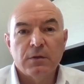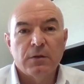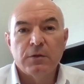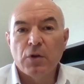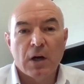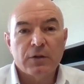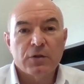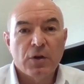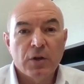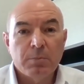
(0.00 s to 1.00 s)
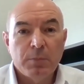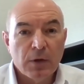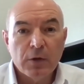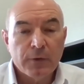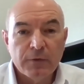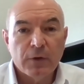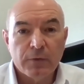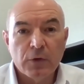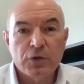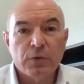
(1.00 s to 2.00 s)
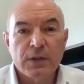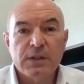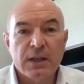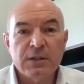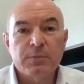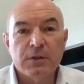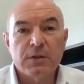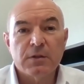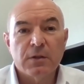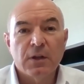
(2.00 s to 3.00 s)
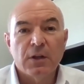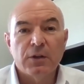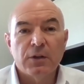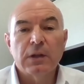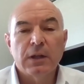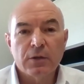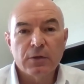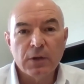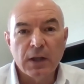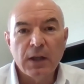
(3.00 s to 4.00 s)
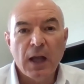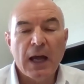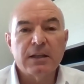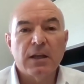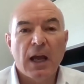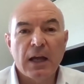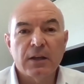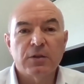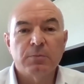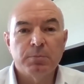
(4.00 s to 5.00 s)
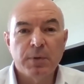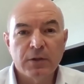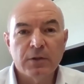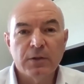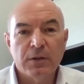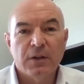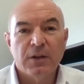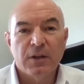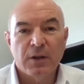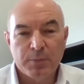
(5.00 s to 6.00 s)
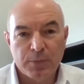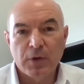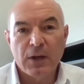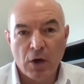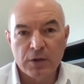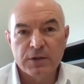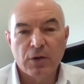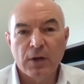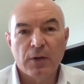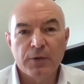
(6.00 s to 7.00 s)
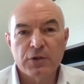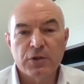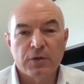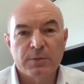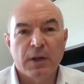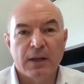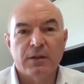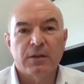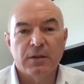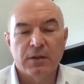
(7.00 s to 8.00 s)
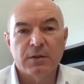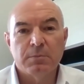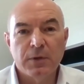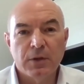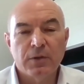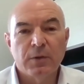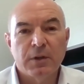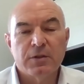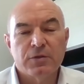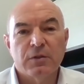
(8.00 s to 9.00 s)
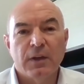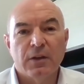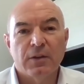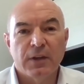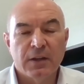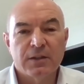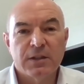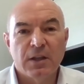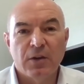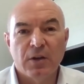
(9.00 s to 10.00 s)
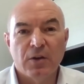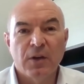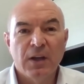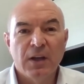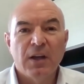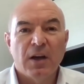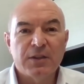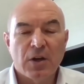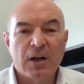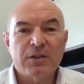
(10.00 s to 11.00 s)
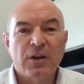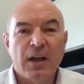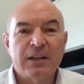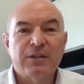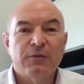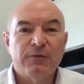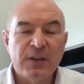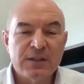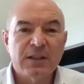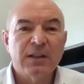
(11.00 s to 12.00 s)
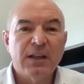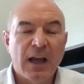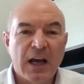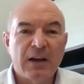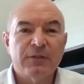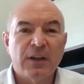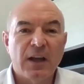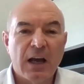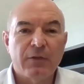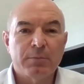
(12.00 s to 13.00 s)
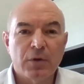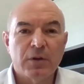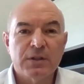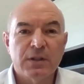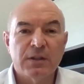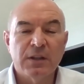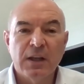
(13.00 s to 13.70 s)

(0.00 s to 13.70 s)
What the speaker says: doctors couldn't bill for their virtual assessments. You literally had to bill like Ontario Health Insurance Plan, to bill the Ministry of Health in Ontario. A doctor had to physically have to have a person